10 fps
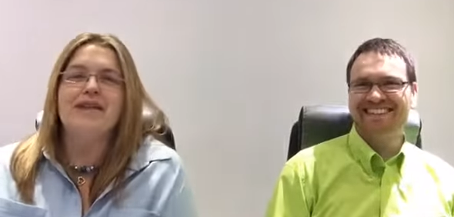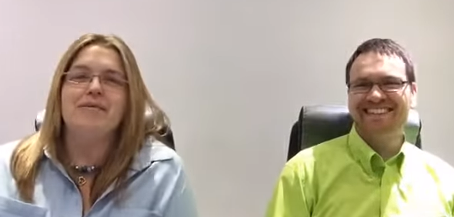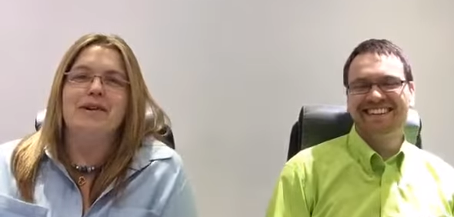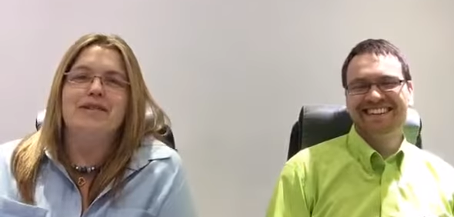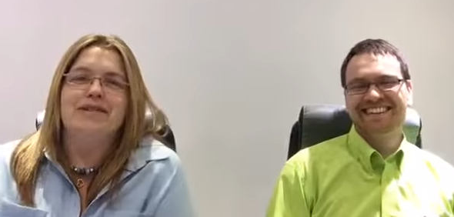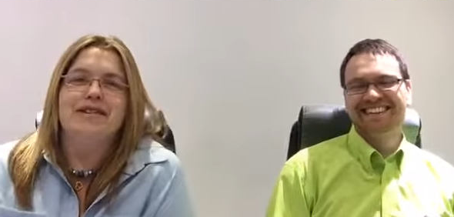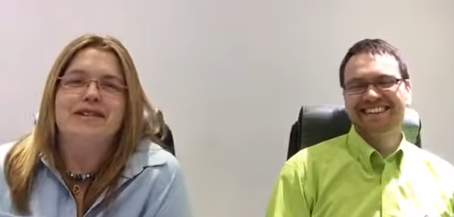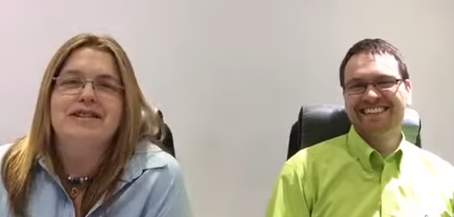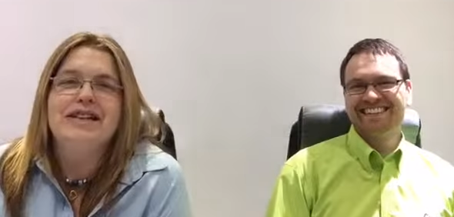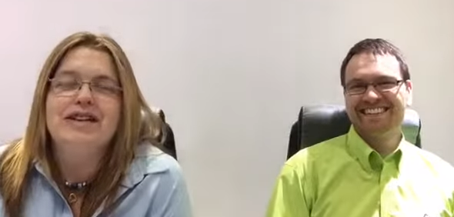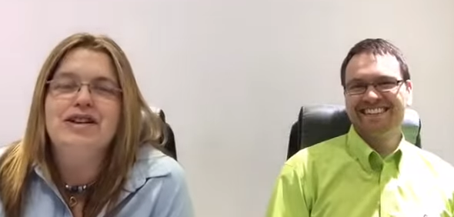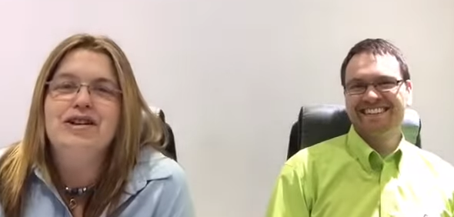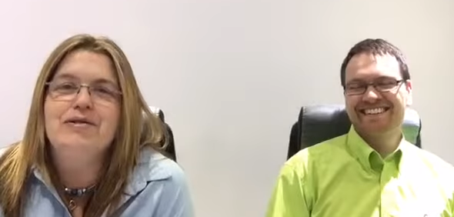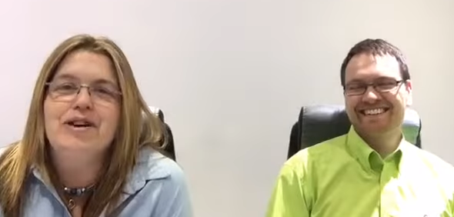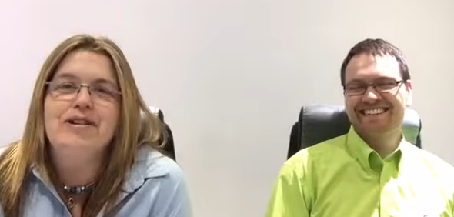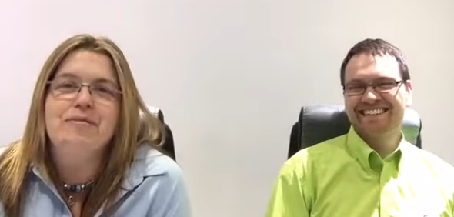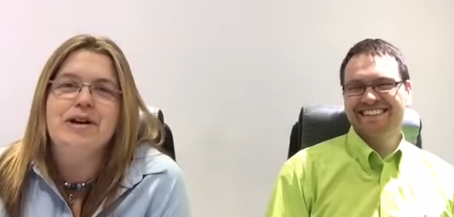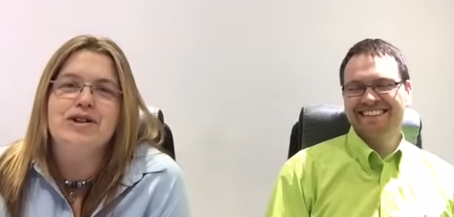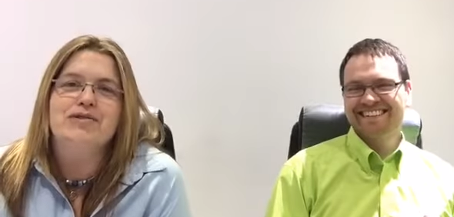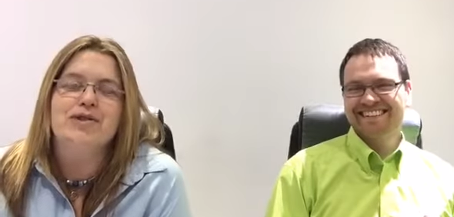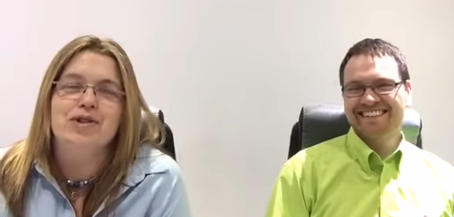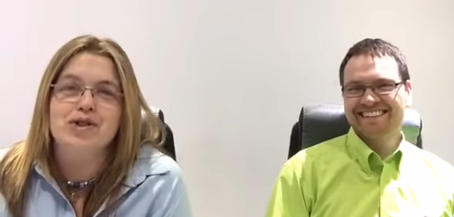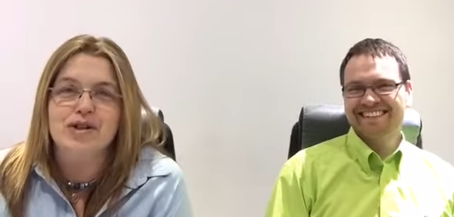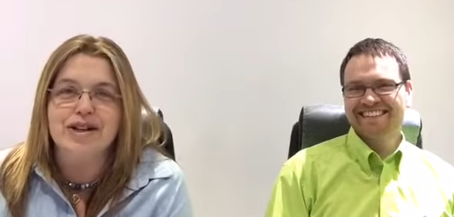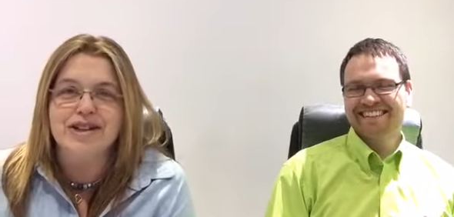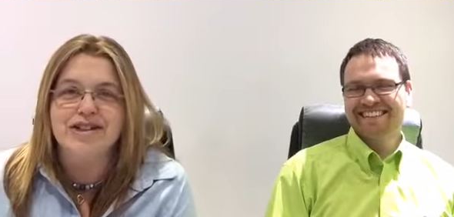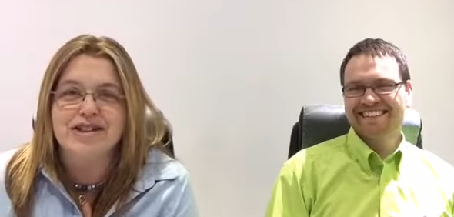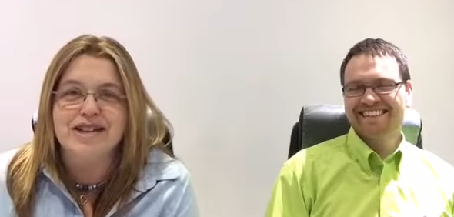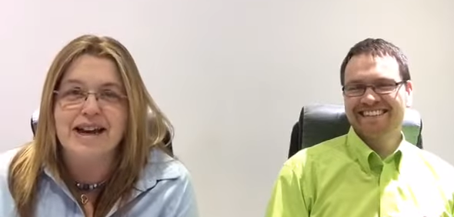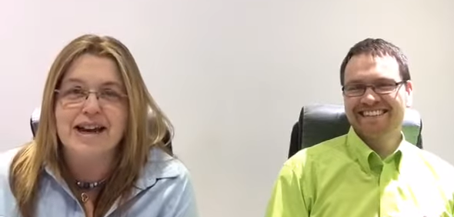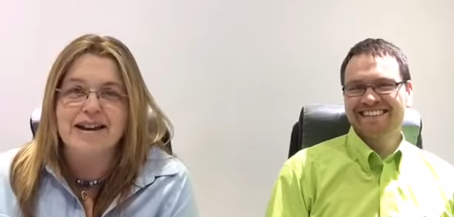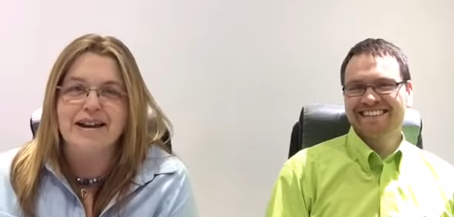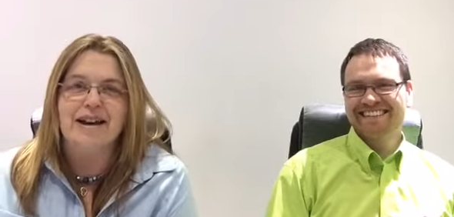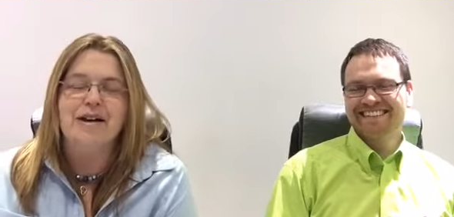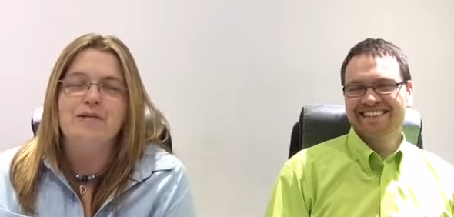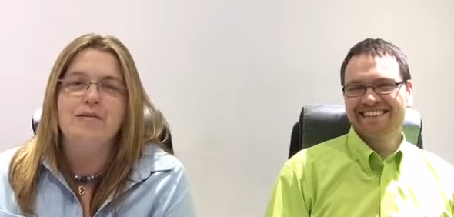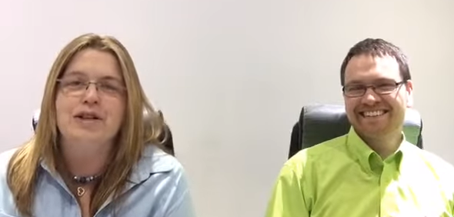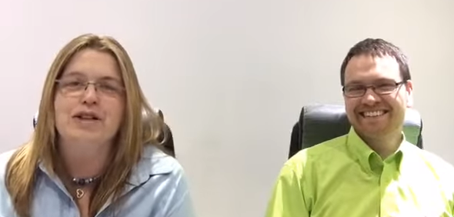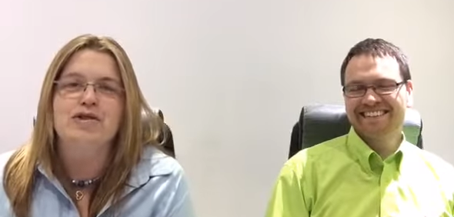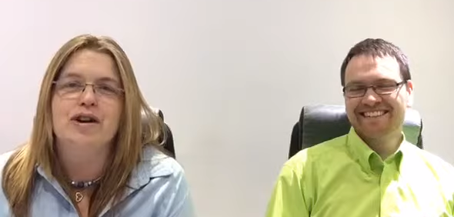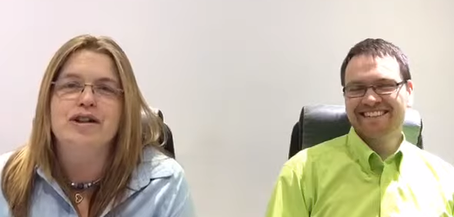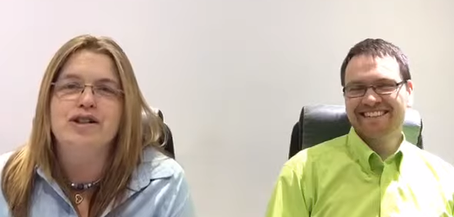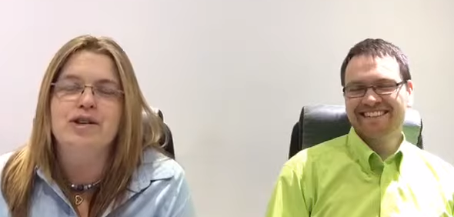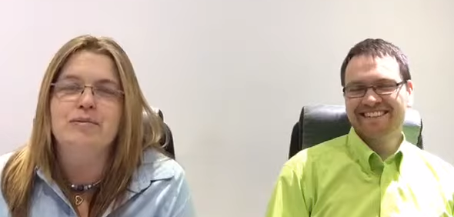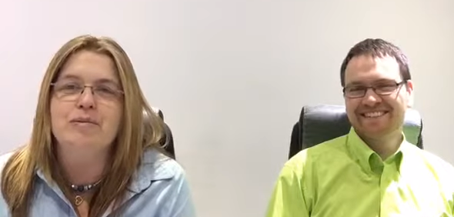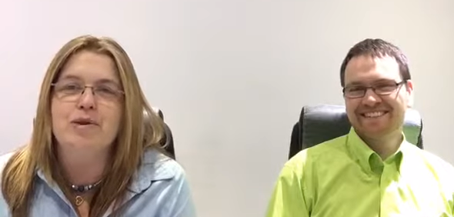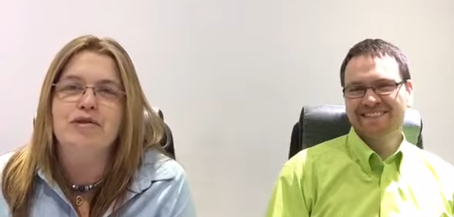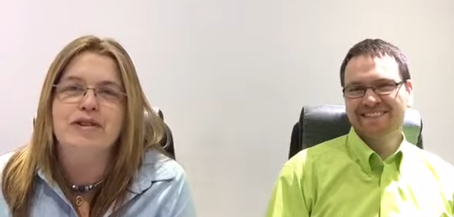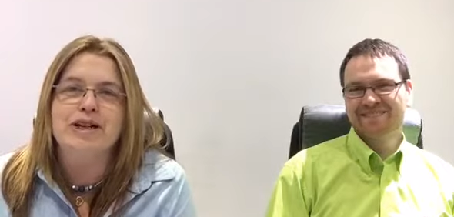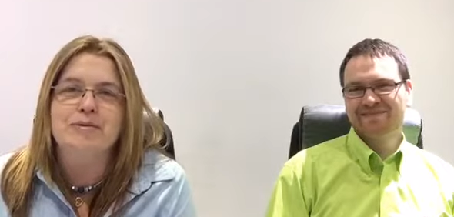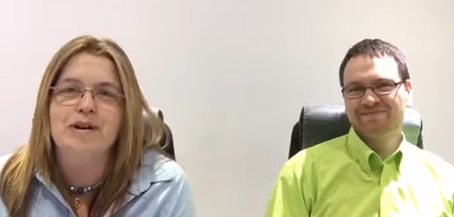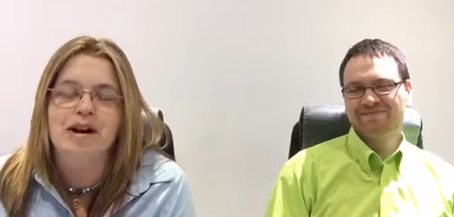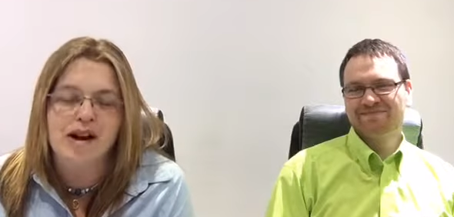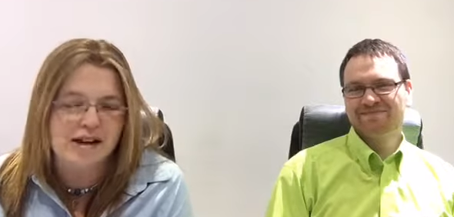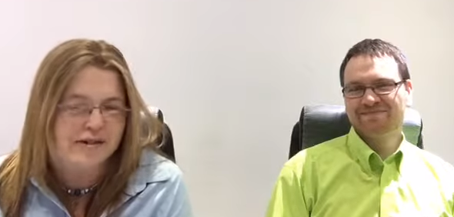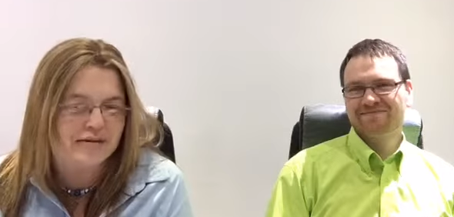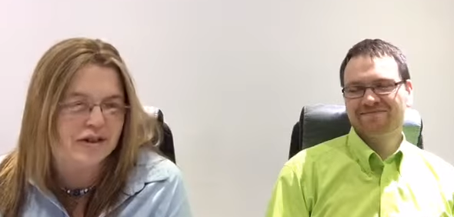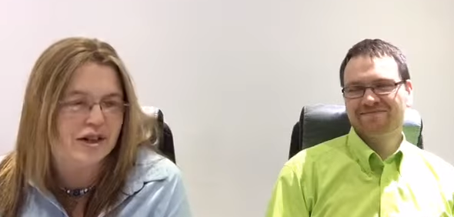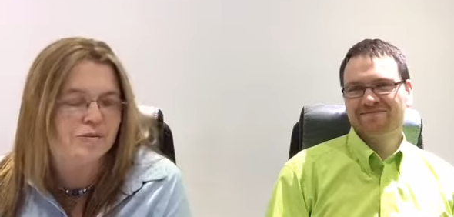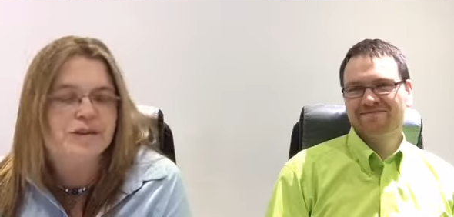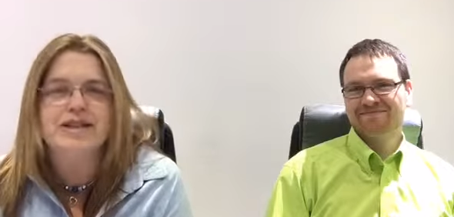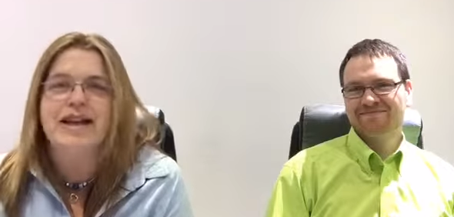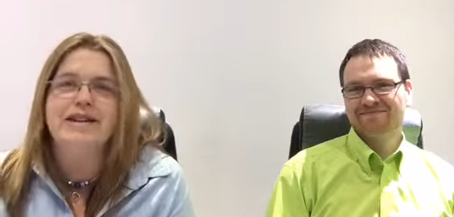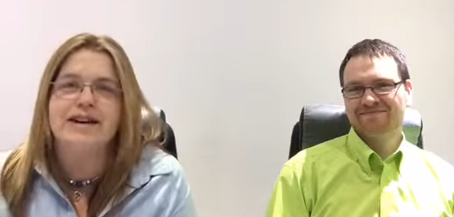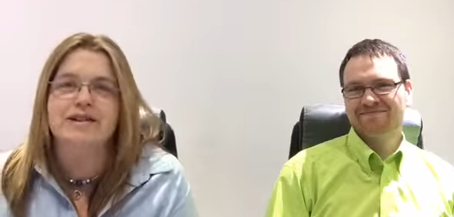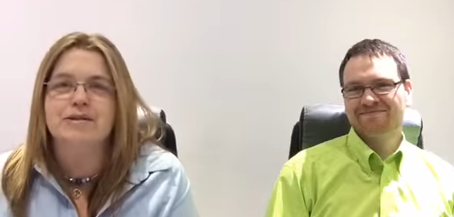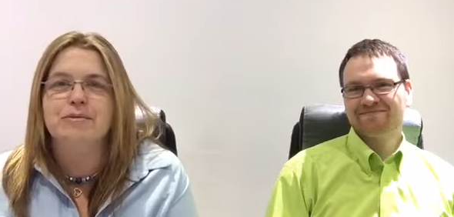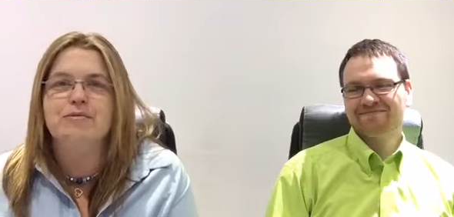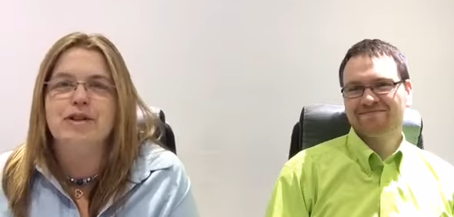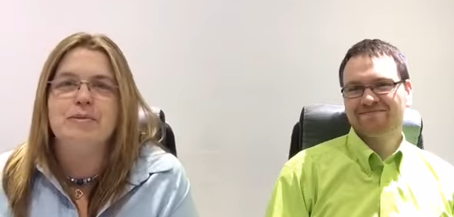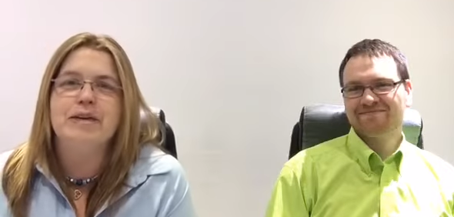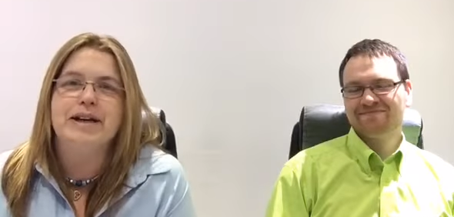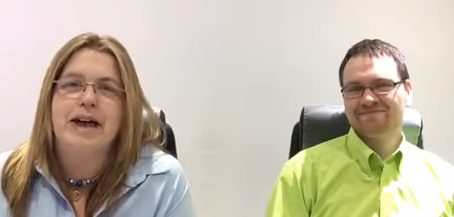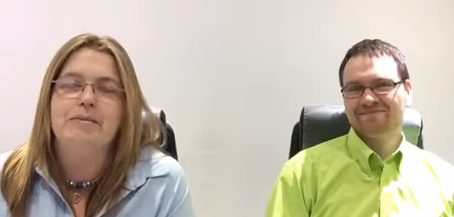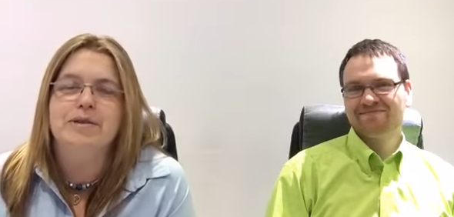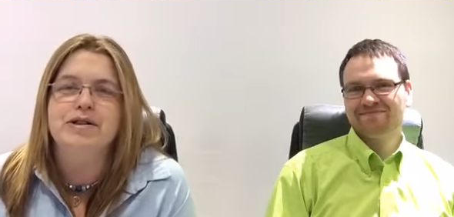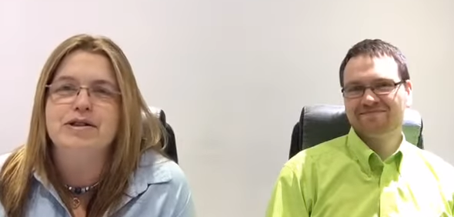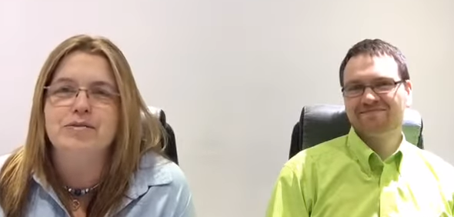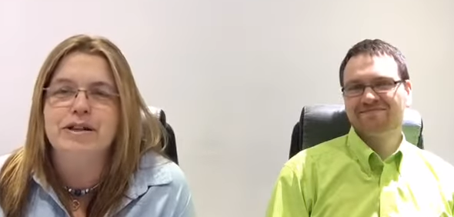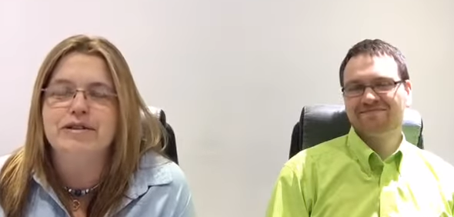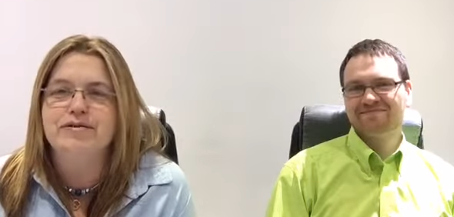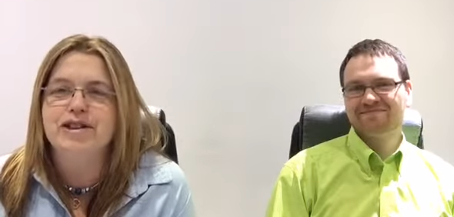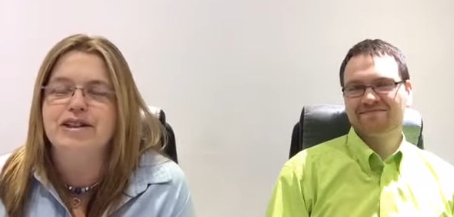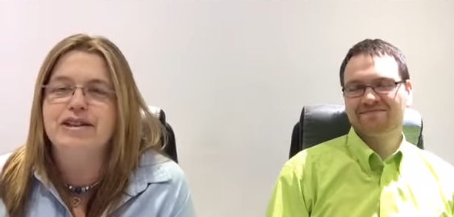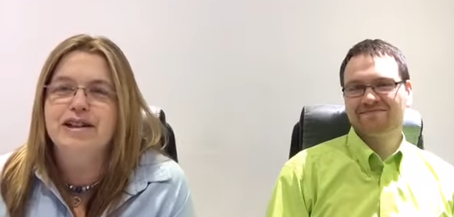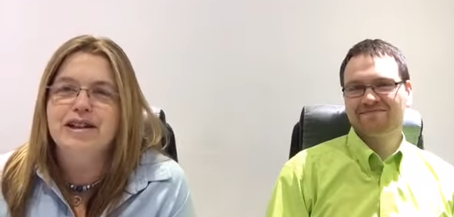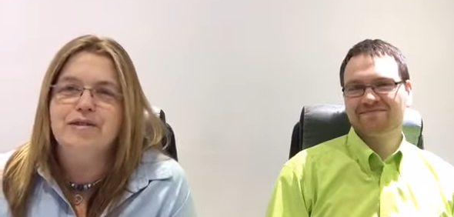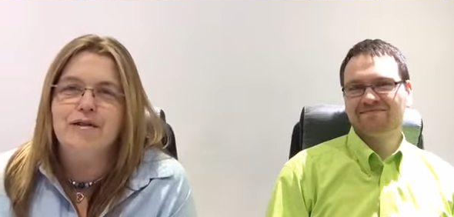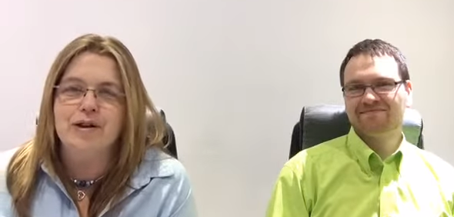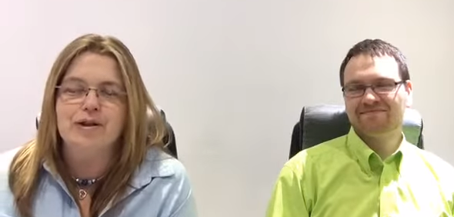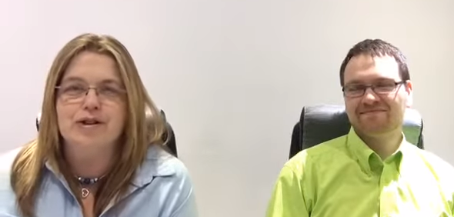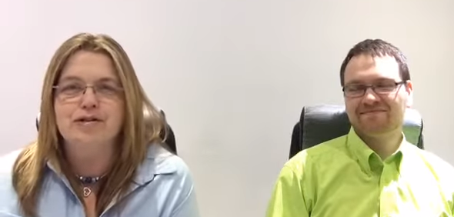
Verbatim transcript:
Speaker 1: well, thank you very much for joining us today. Um, we're going to try and do more Facebook Lives. Every time we say that, something really big happens, and we have to focus on